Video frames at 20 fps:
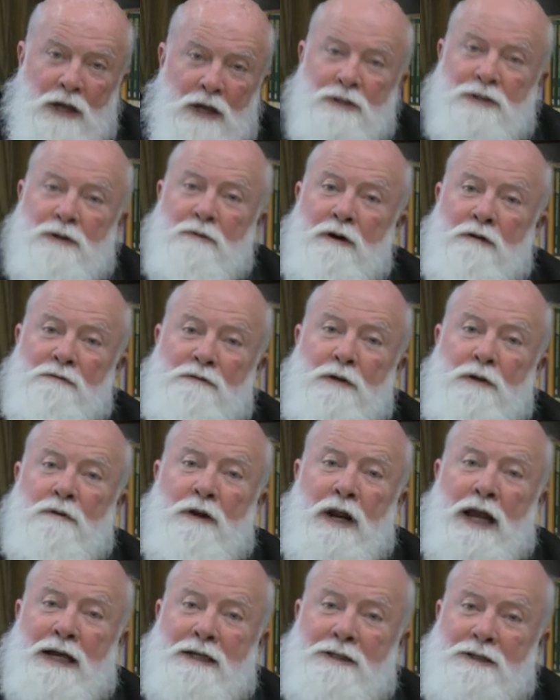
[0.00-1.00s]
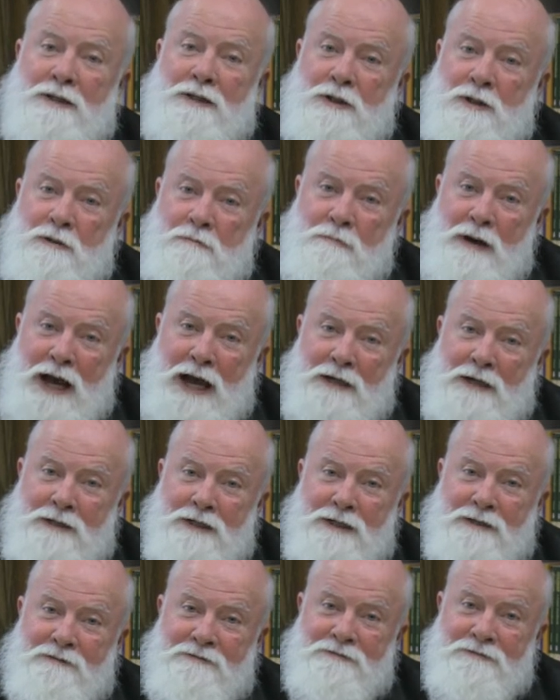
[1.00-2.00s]
So if you'd like to turn back
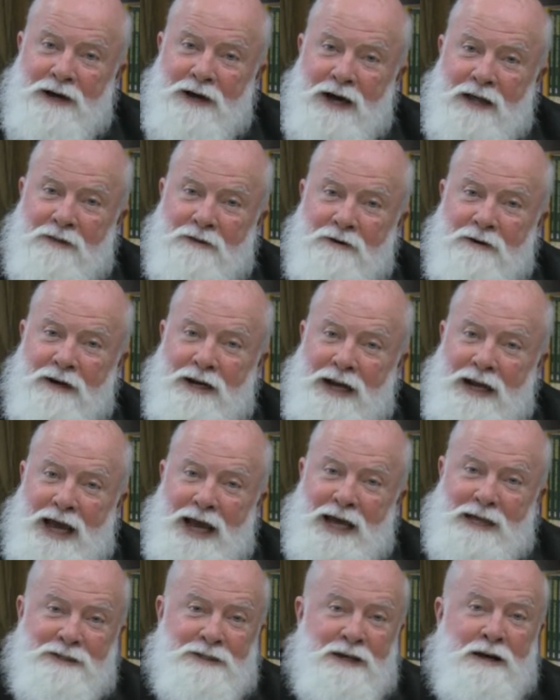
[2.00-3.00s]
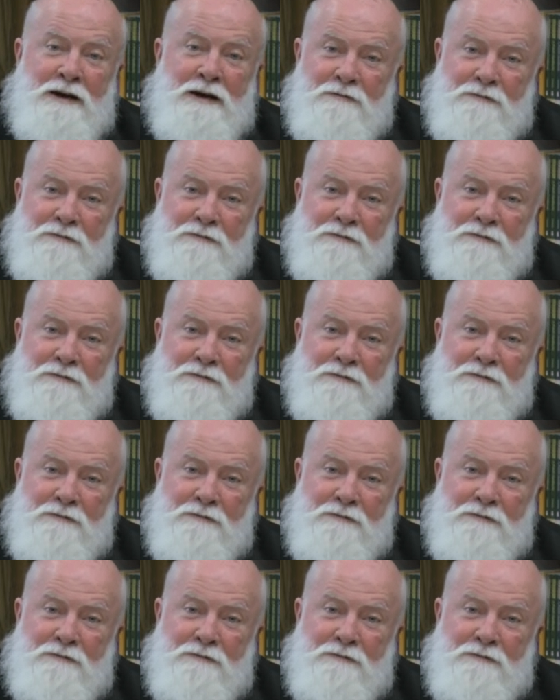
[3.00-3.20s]
to the Father and ask